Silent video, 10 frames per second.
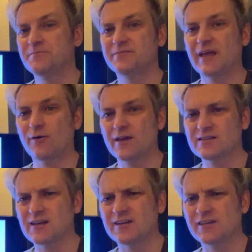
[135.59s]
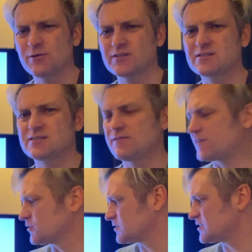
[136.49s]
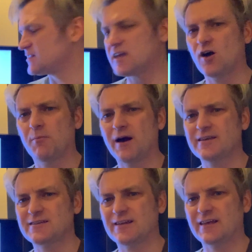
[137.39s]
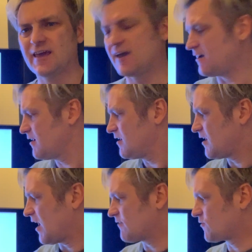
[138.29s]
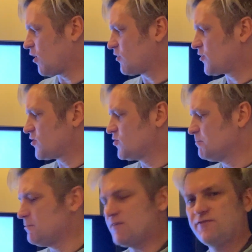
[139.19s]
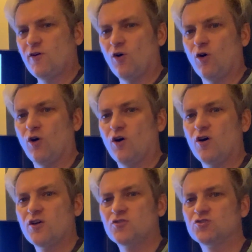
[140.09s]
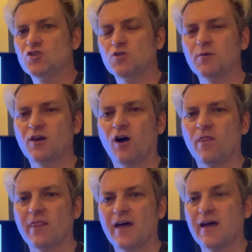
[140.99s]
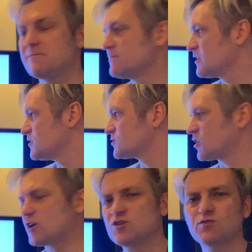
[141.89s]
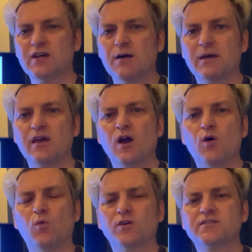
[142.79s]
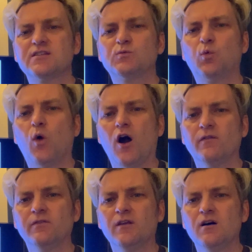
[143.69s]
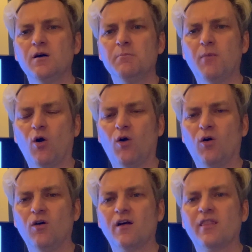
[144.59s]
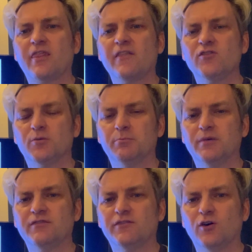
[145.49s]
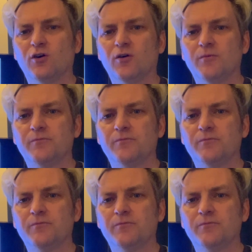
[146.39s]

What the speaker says: Now, I know it's difficult to see on my telly here. I've got the number 4 numicon there. So can you tell me what is one more than number 4?